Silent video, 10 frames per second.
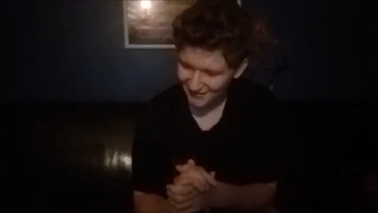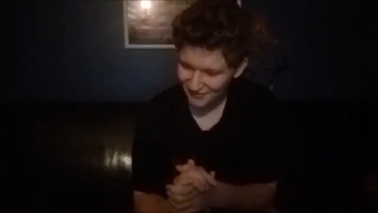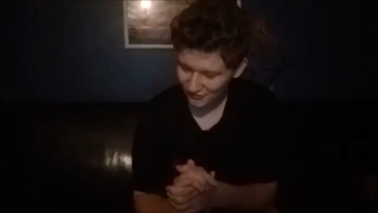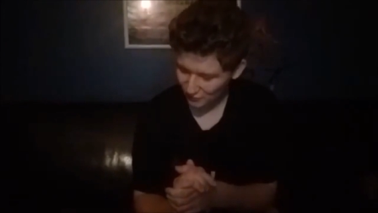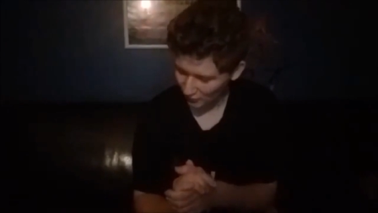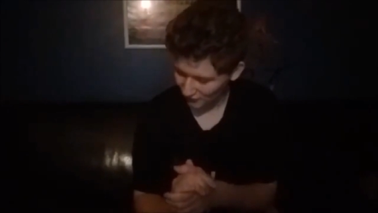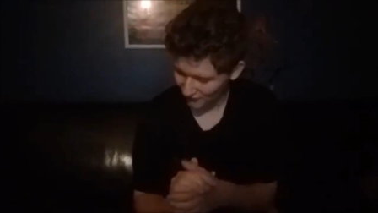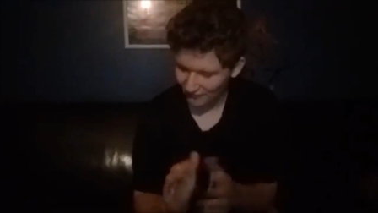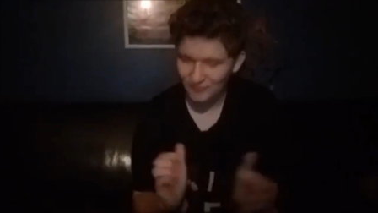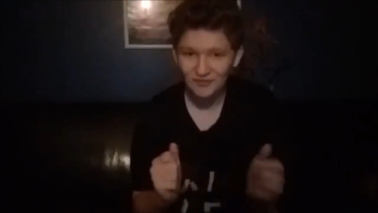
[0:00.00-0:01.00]
this is one
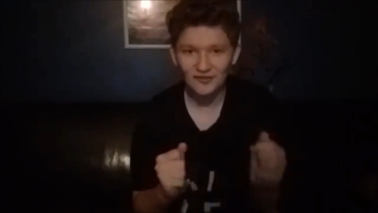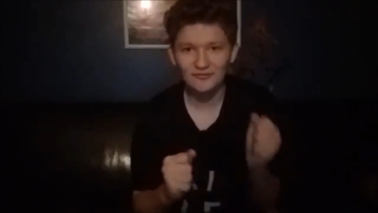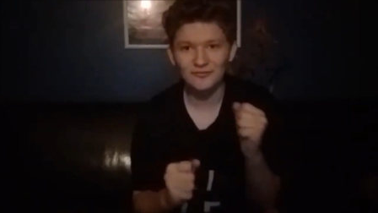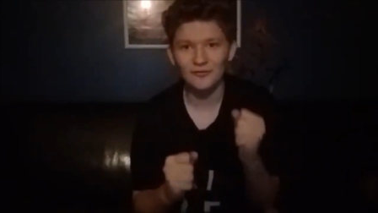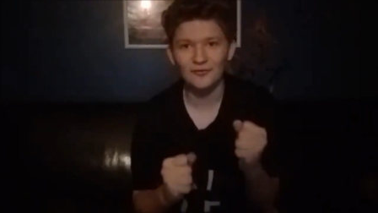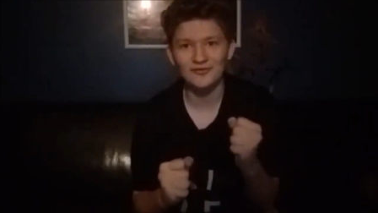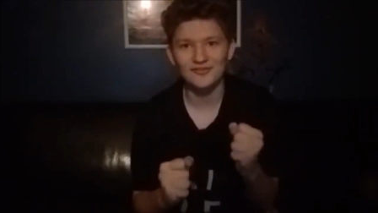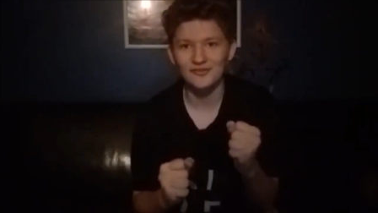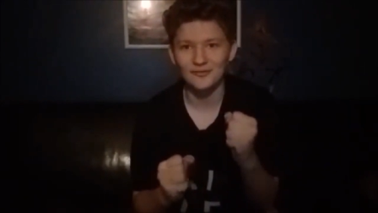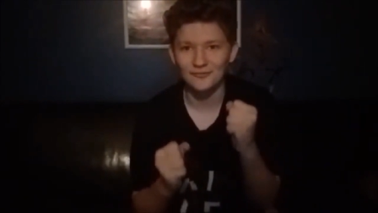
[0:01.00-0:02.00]
that I've been looking forward
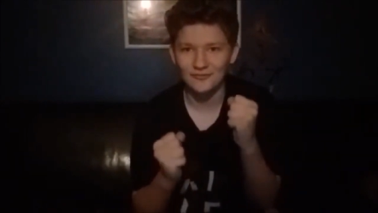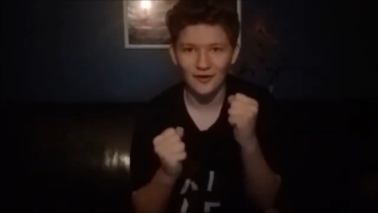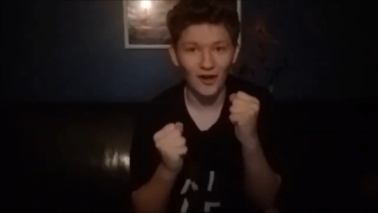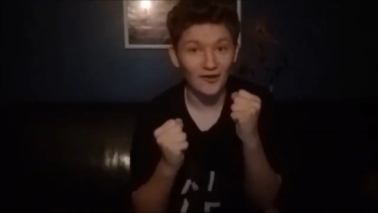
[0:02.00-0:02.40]
to for